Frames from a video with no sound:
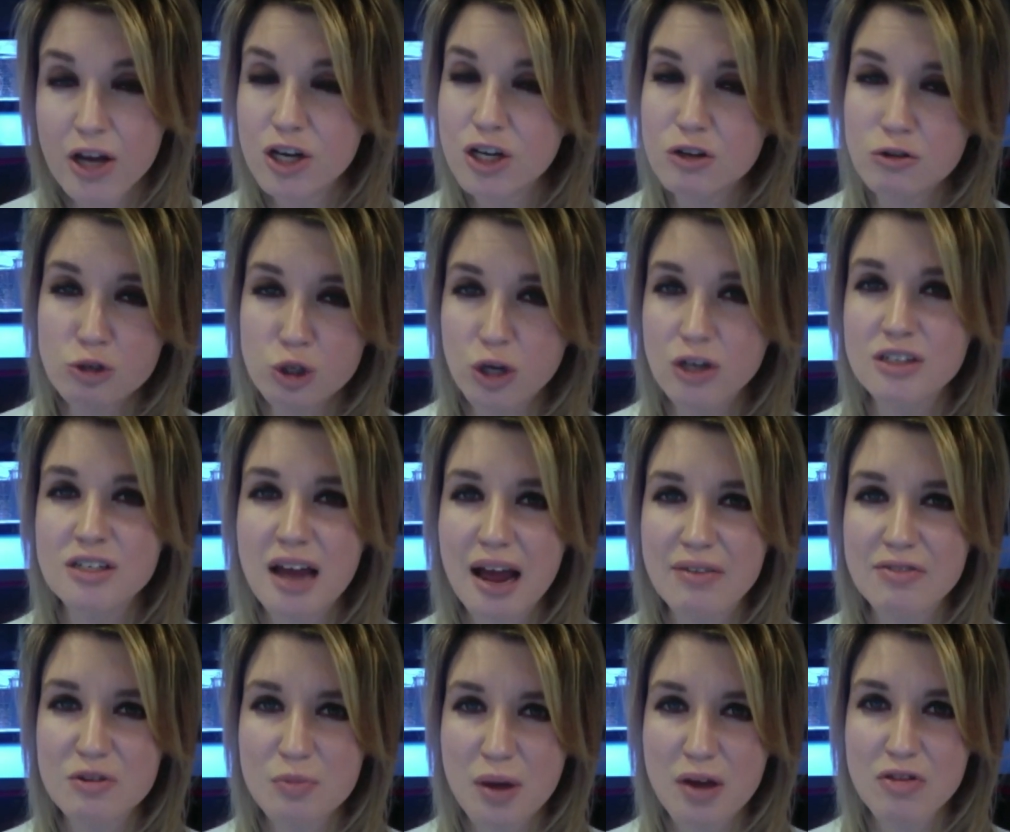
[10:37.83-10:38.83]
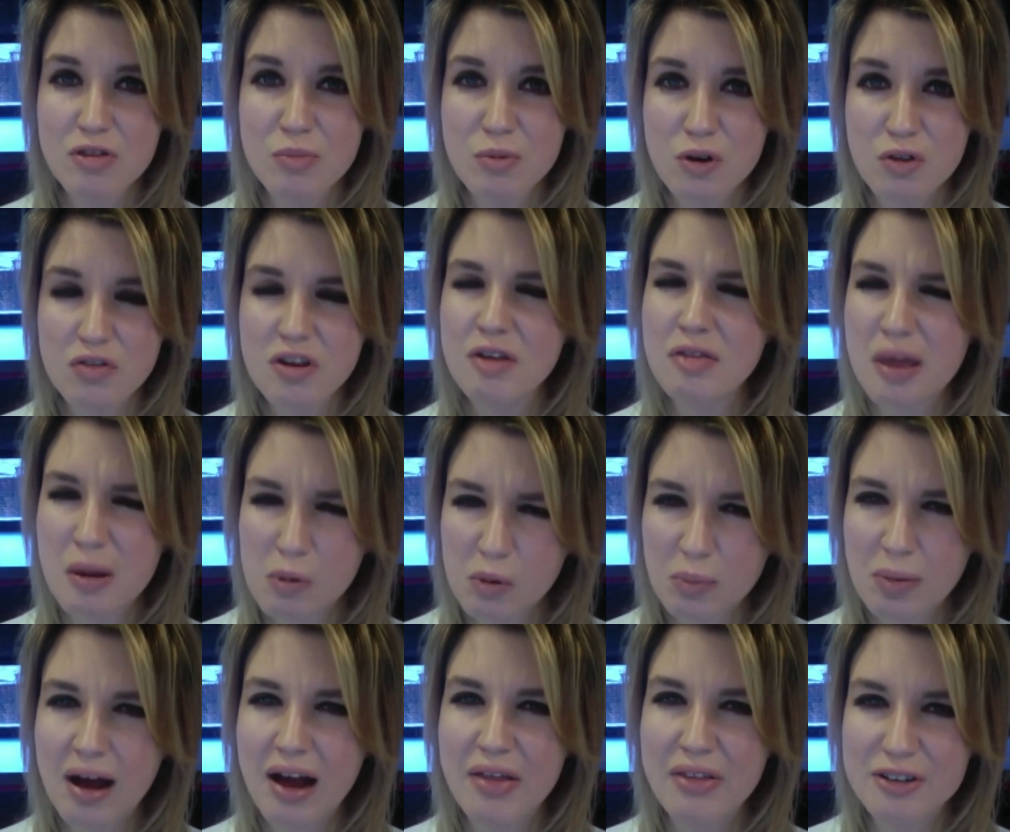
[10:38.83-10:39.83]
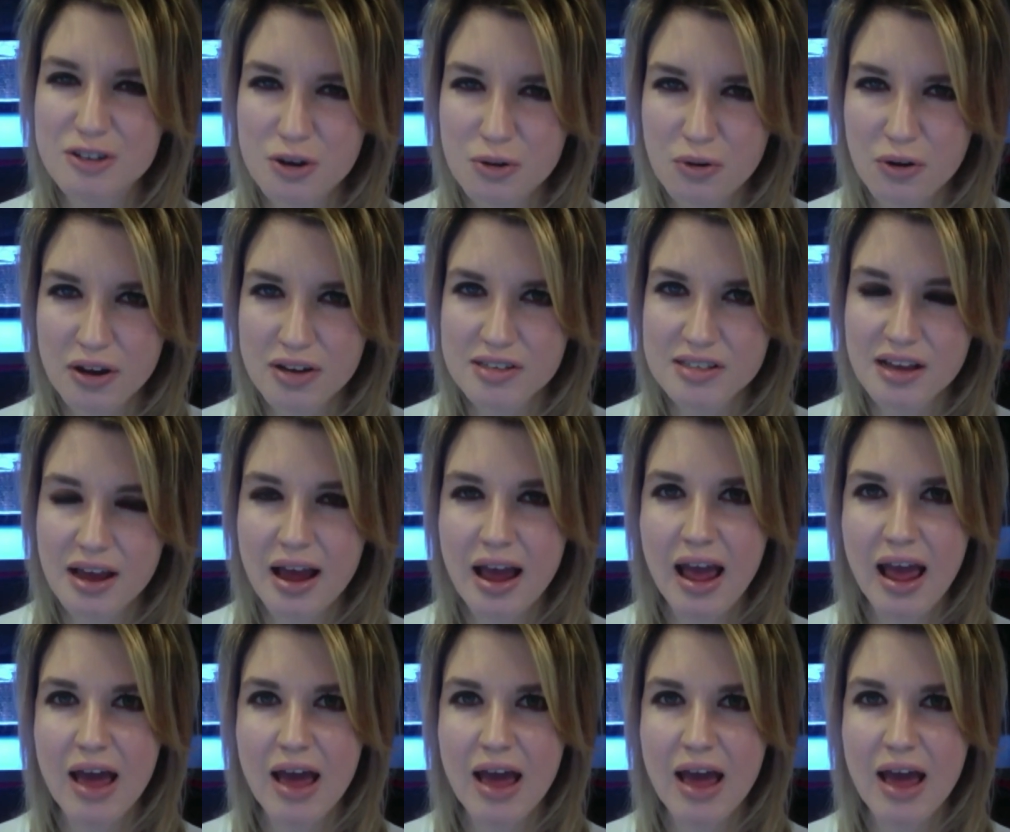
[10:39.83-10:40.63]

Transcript: Do you just have to make the movie and they will buy the toys?